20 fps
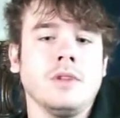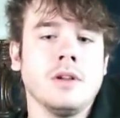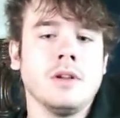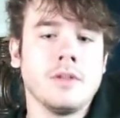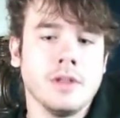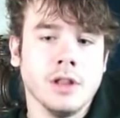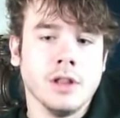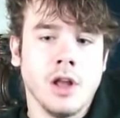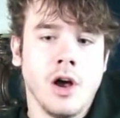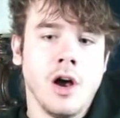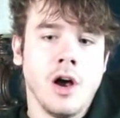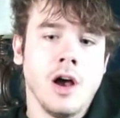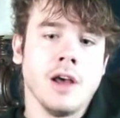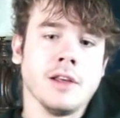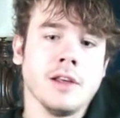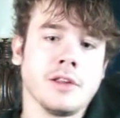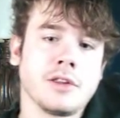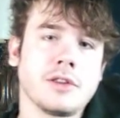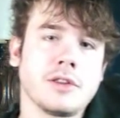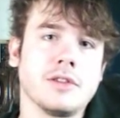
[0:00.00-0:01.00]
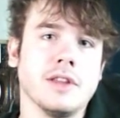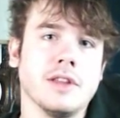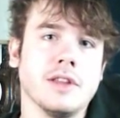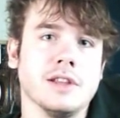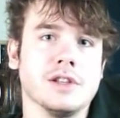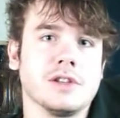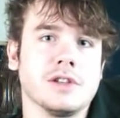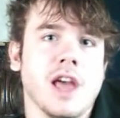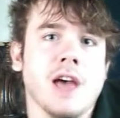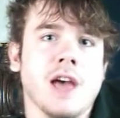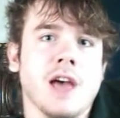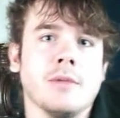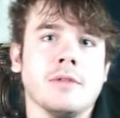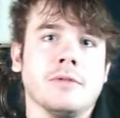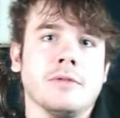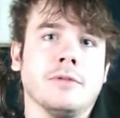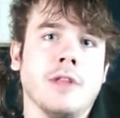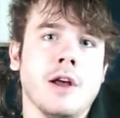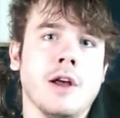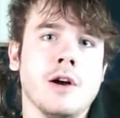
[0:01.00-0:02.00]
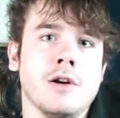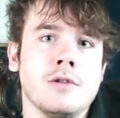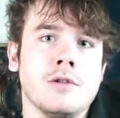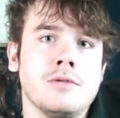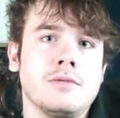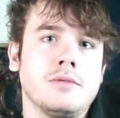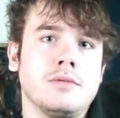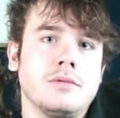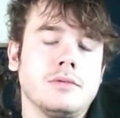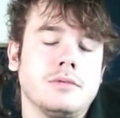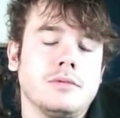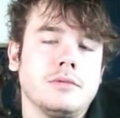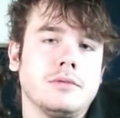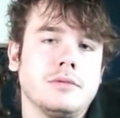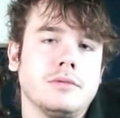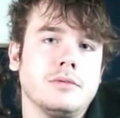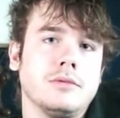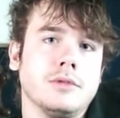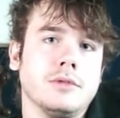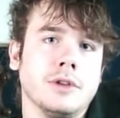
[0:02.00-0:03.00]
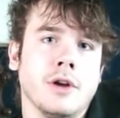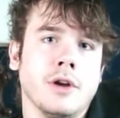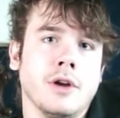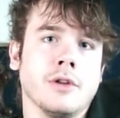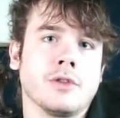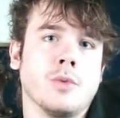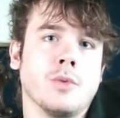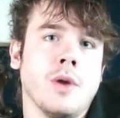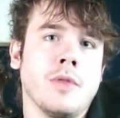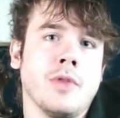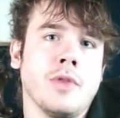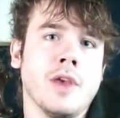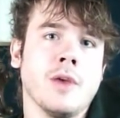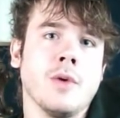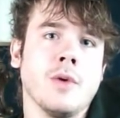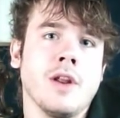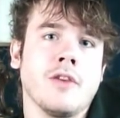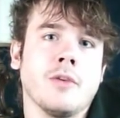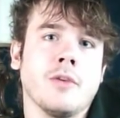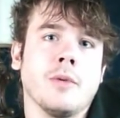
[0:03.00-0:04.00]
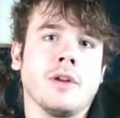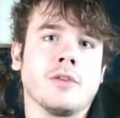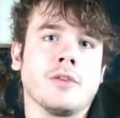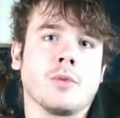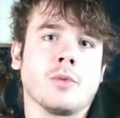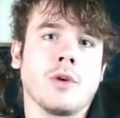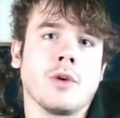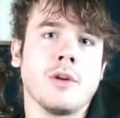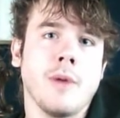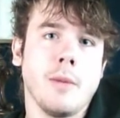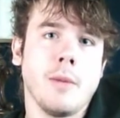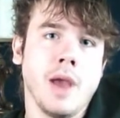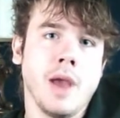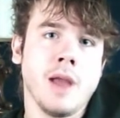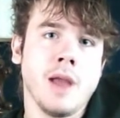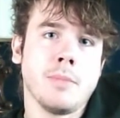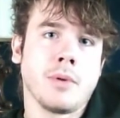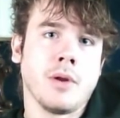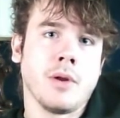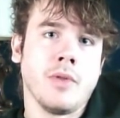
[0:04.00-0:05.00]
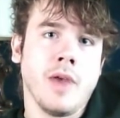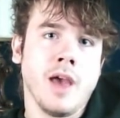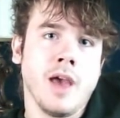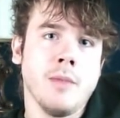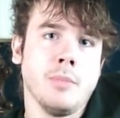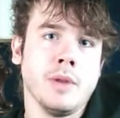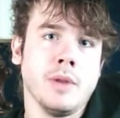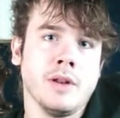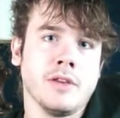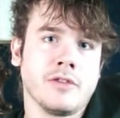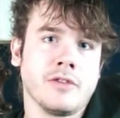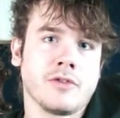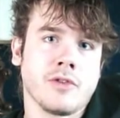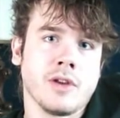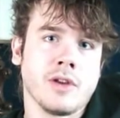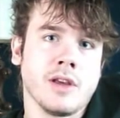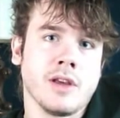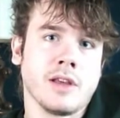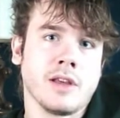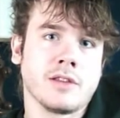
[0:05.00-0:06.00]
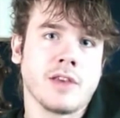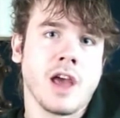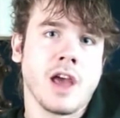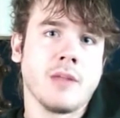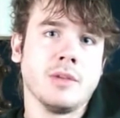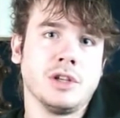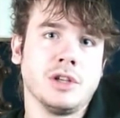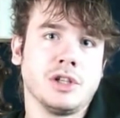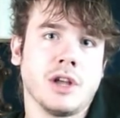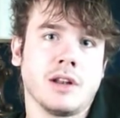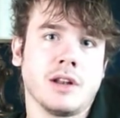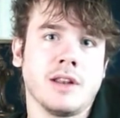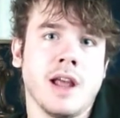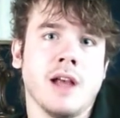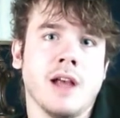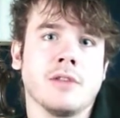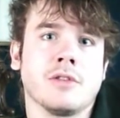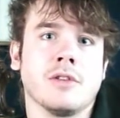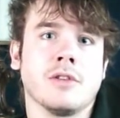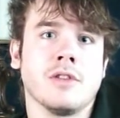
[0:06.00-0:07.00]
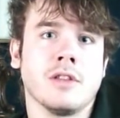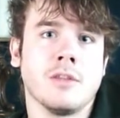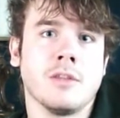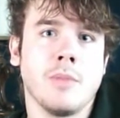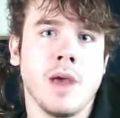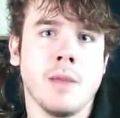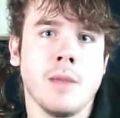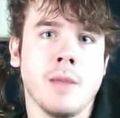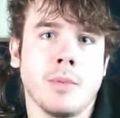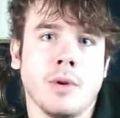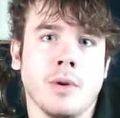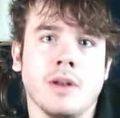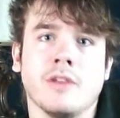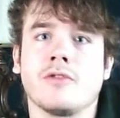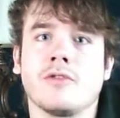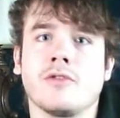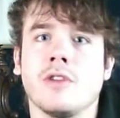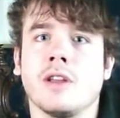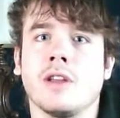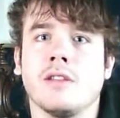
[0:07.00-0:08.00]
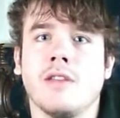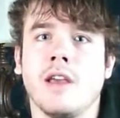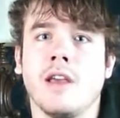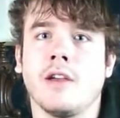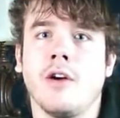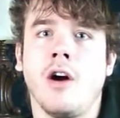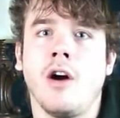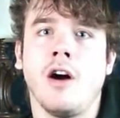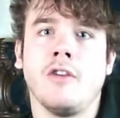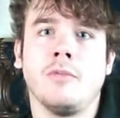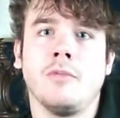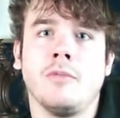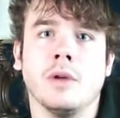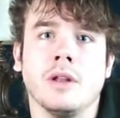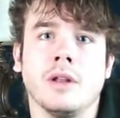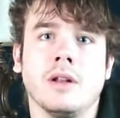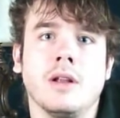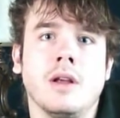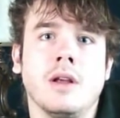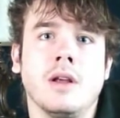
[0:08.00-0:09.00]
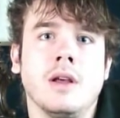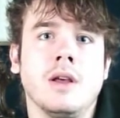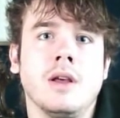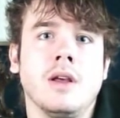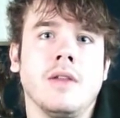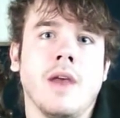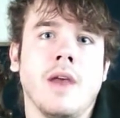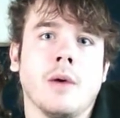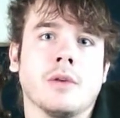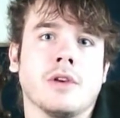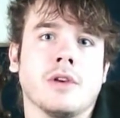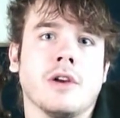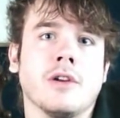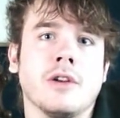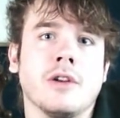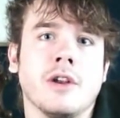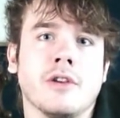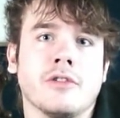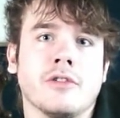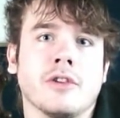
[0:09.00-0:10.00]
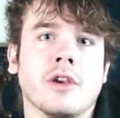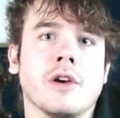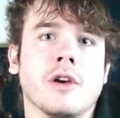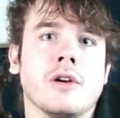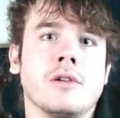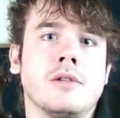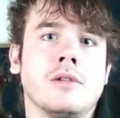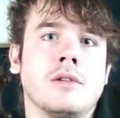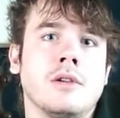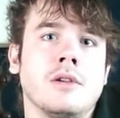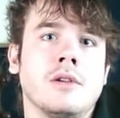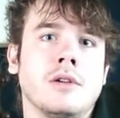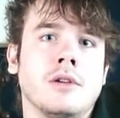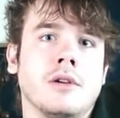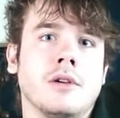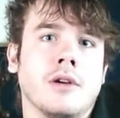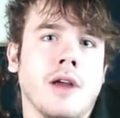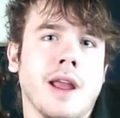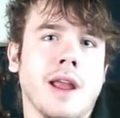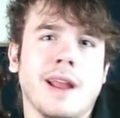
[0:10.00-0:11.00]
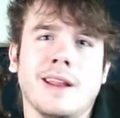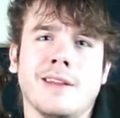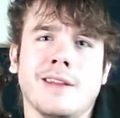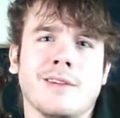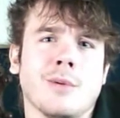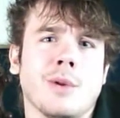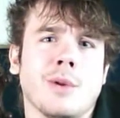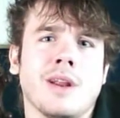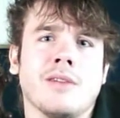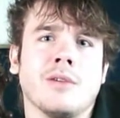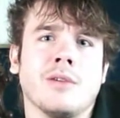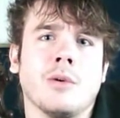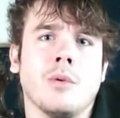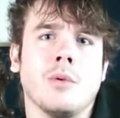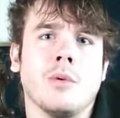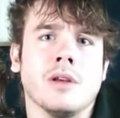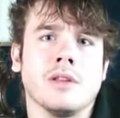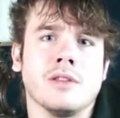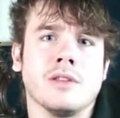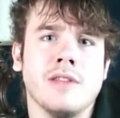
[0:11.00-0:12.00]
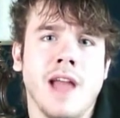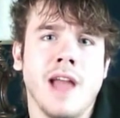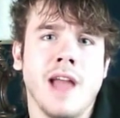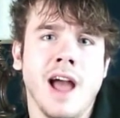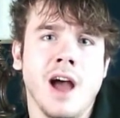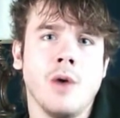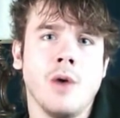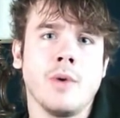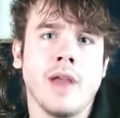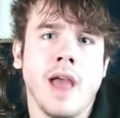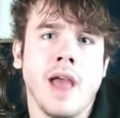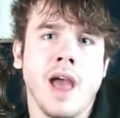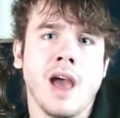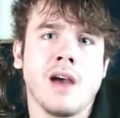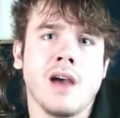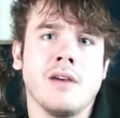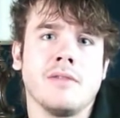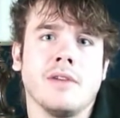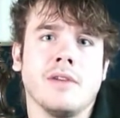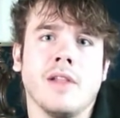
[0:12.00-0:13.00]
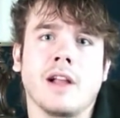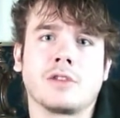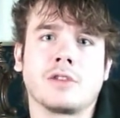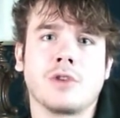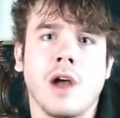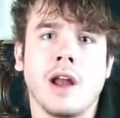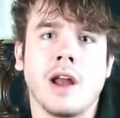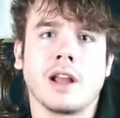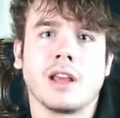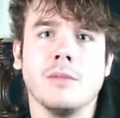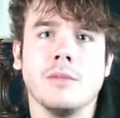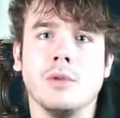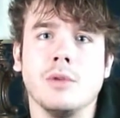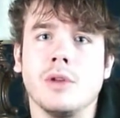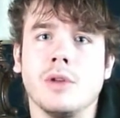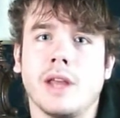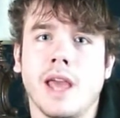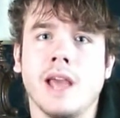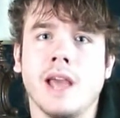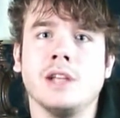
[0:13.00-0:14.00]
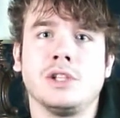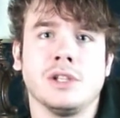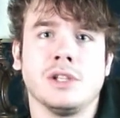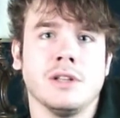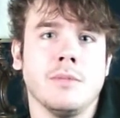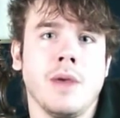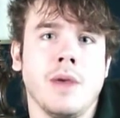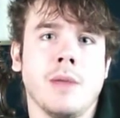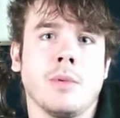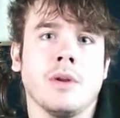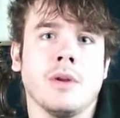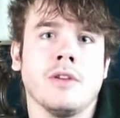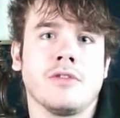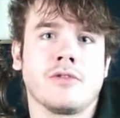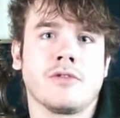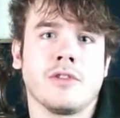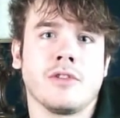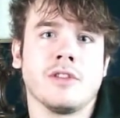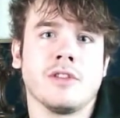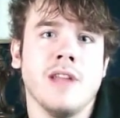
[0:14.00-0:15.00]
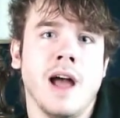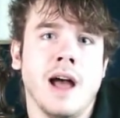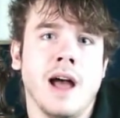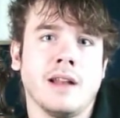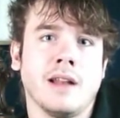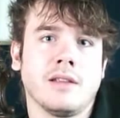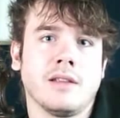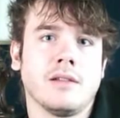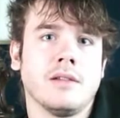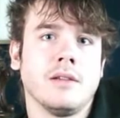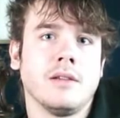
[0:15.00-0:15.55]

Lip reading: The laws, they just ebb and flow. You know, it's one thing when everybody's worried about paper and the hemp industry, it's got to be shut down so that the paper industry can take off, but that was 100 years ago, or 80, or whatever it was. Now we have electronic communication. The paper industry is not